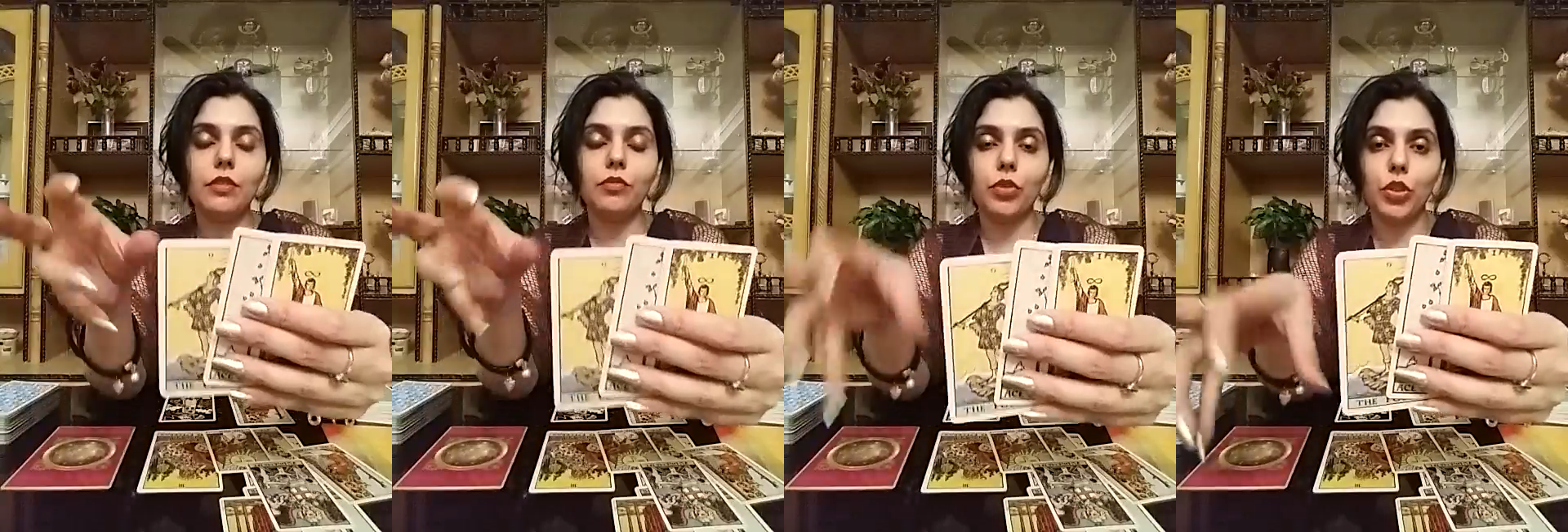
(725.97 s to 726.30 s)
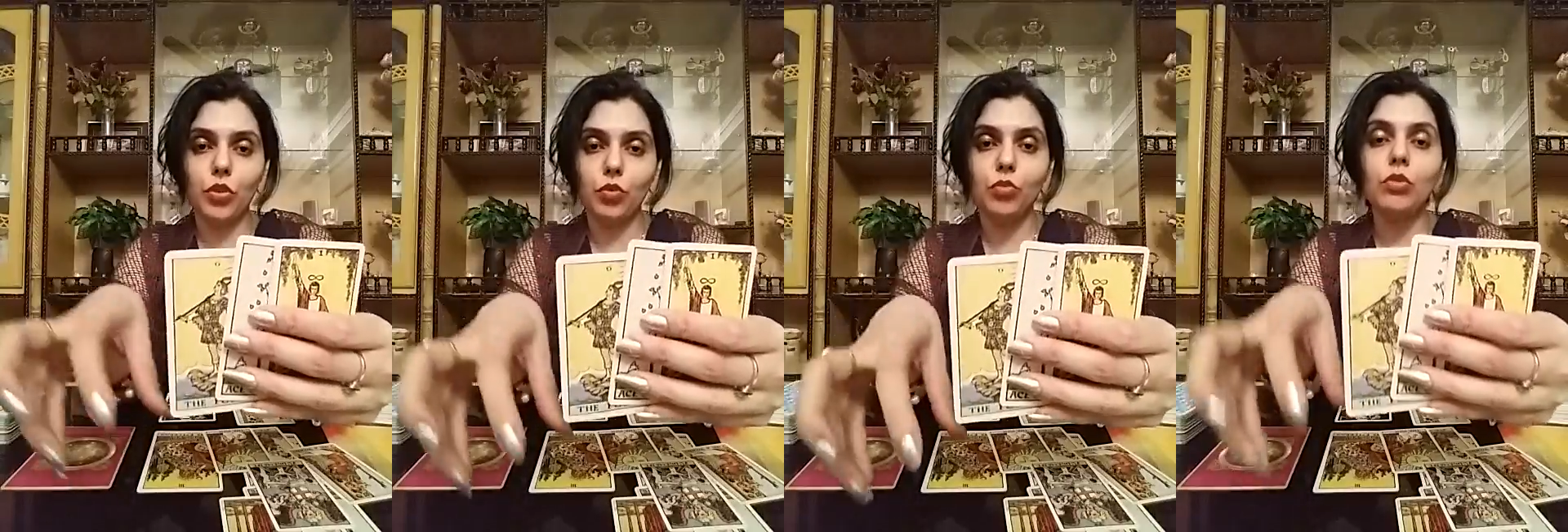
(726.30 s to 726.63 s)
and for
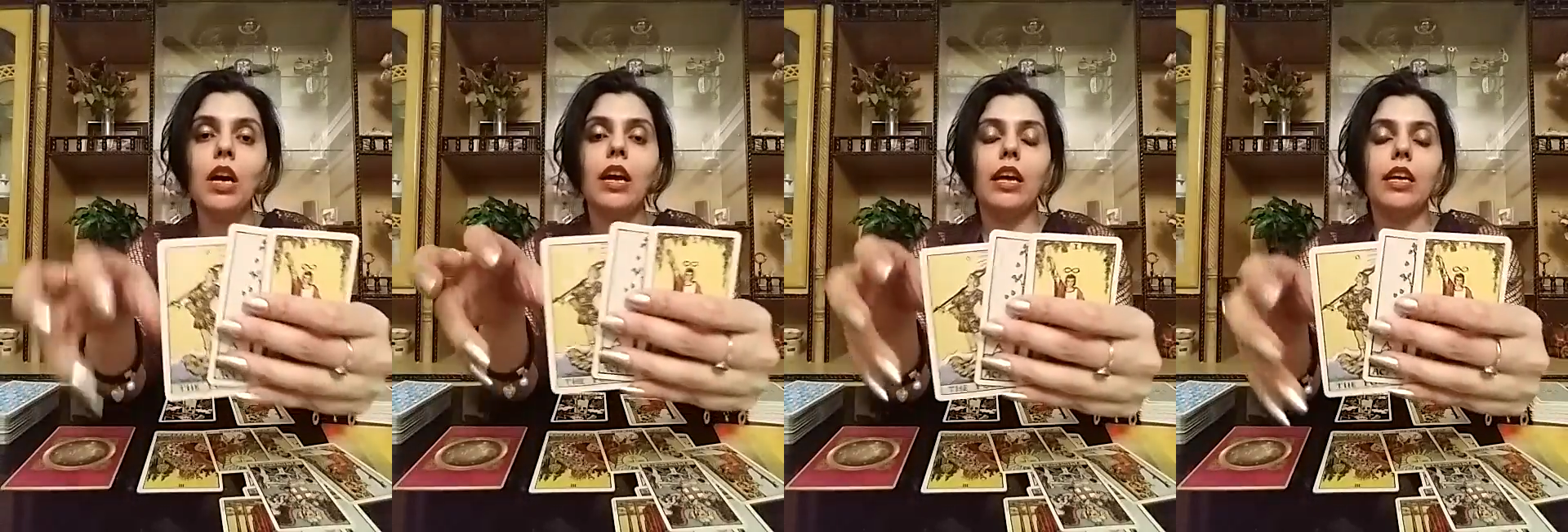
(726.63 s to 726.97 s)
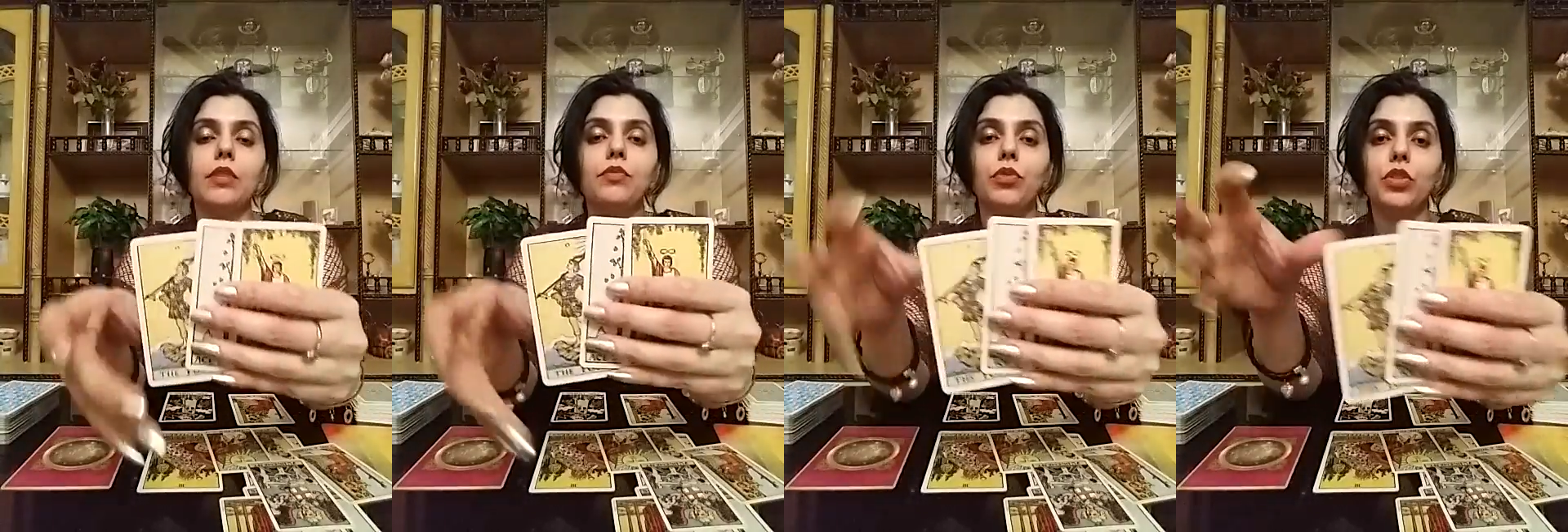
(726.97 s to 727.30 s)
you
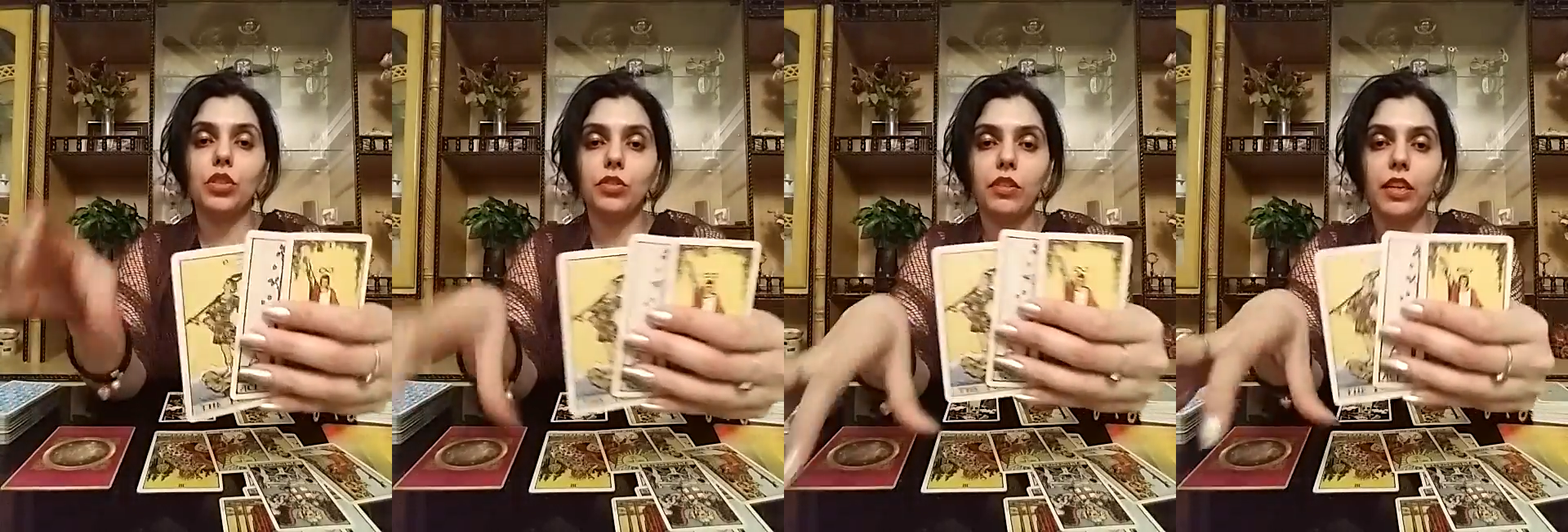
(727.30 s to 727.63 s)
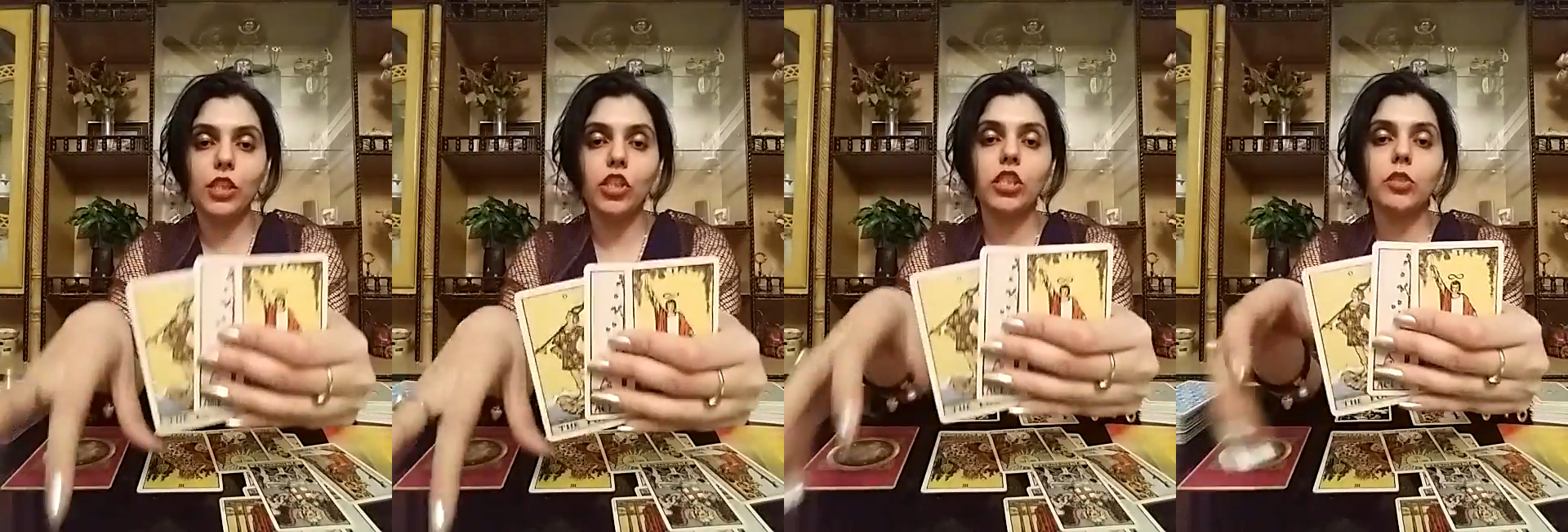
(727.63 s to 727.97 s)
and for this
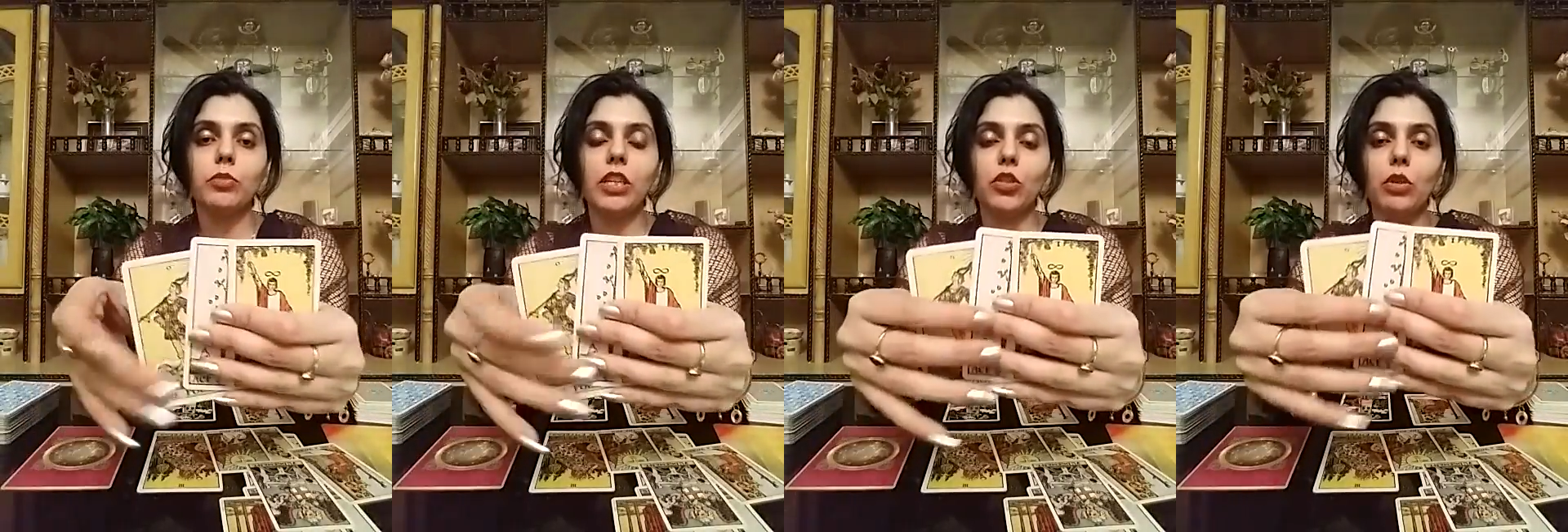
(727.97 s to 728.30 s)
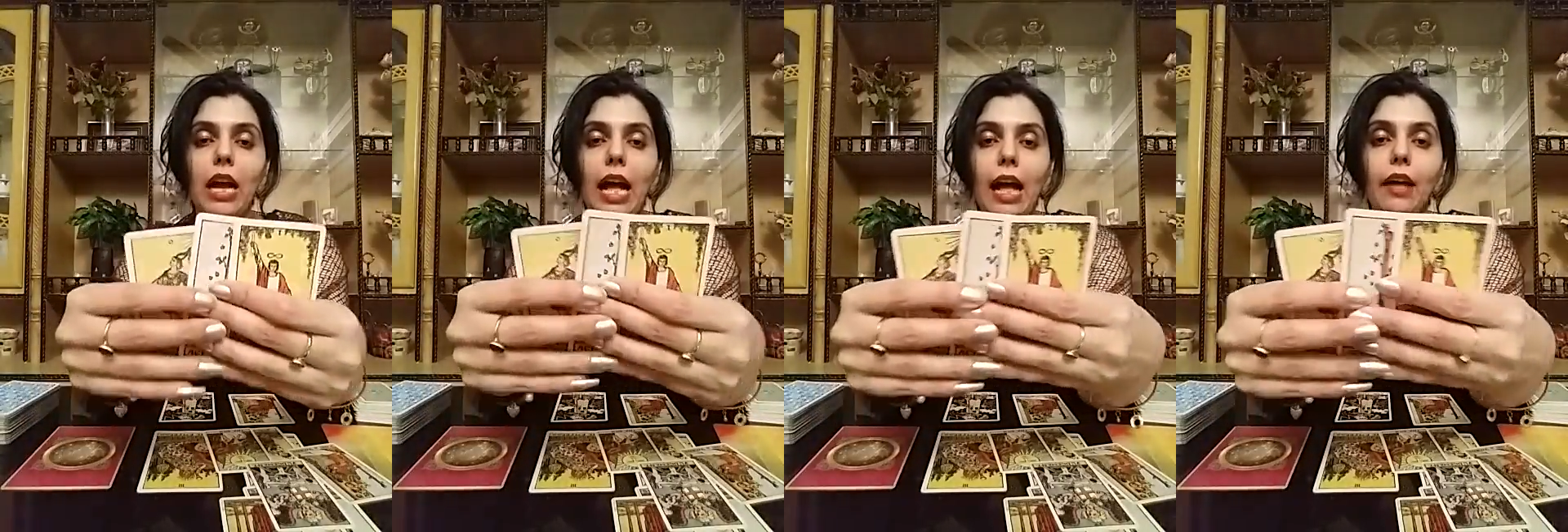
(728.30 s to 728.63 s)
relationship that you
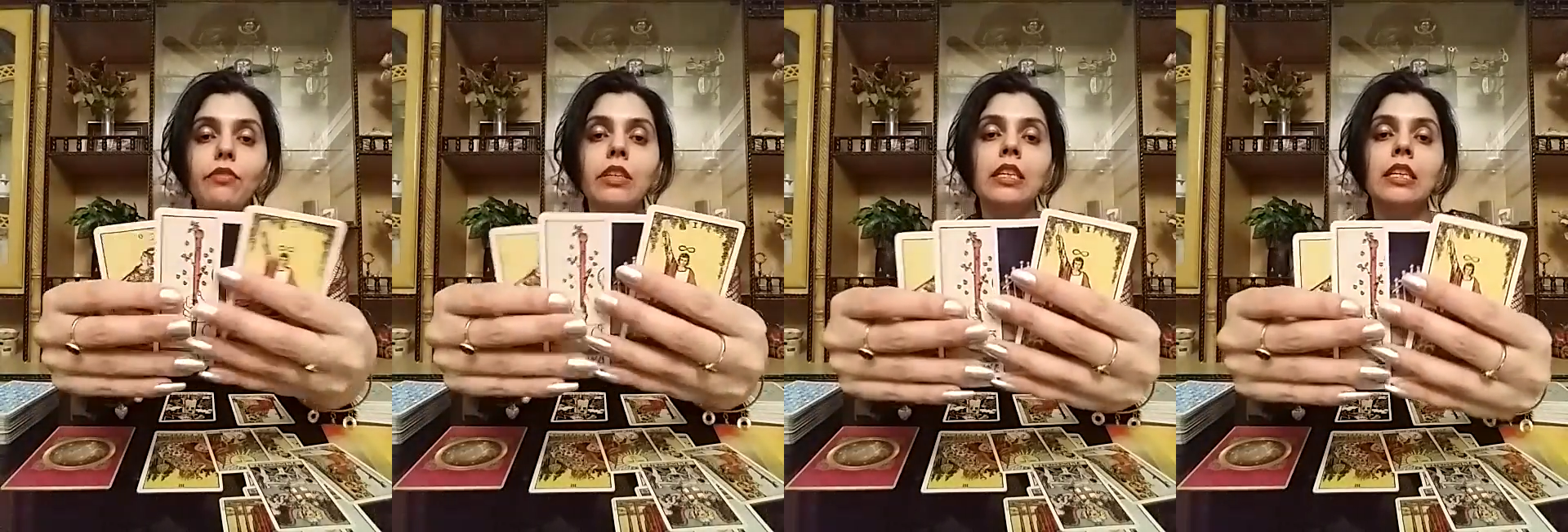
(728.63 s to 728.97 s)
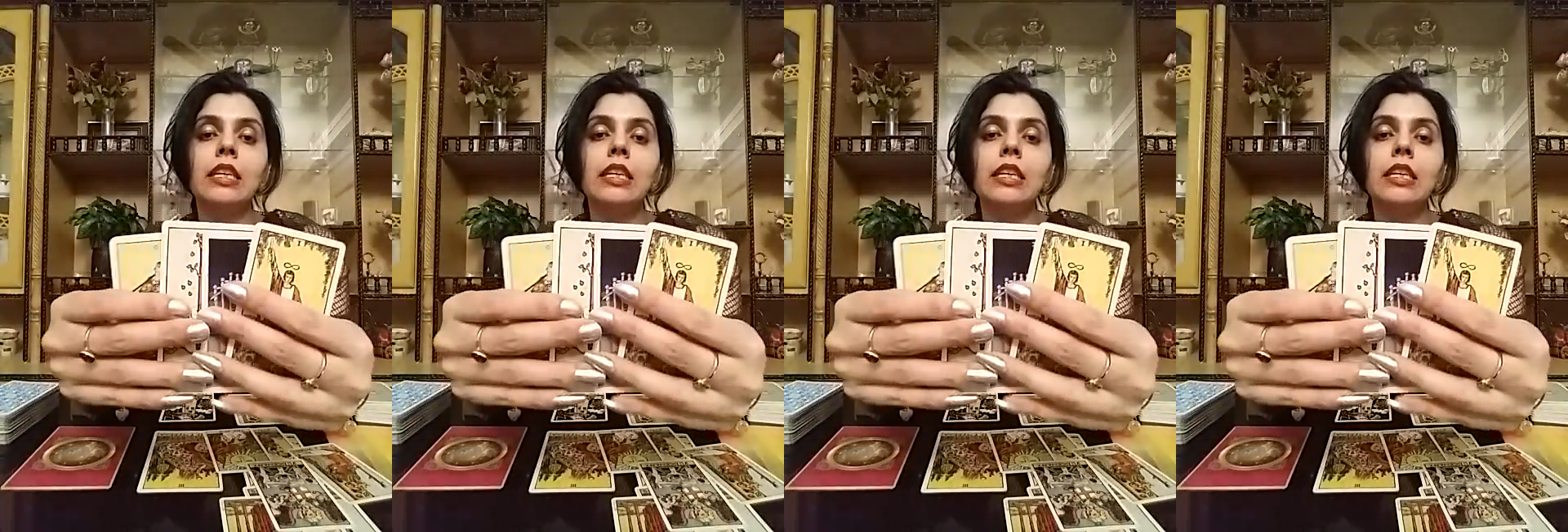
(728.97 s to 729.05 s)
have.